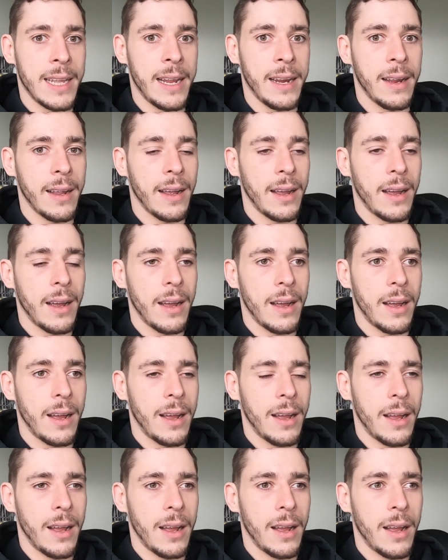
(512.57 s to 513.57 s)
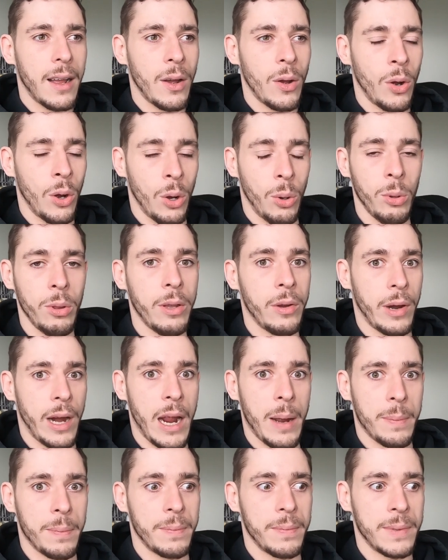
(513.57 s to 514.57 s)
like, holy
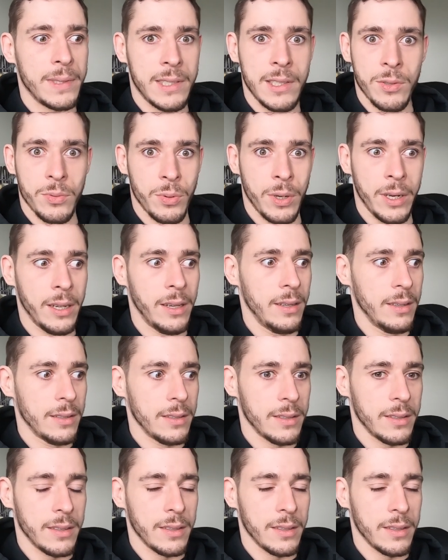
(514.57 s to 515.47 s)
crap, is this real?